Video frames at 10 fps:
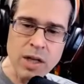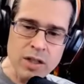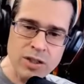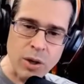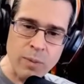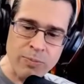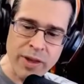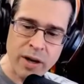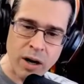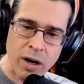So
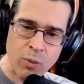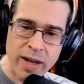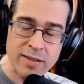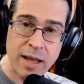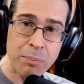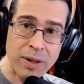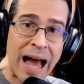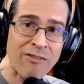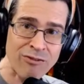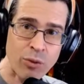there are ways that
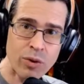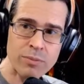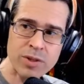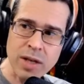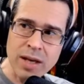platforms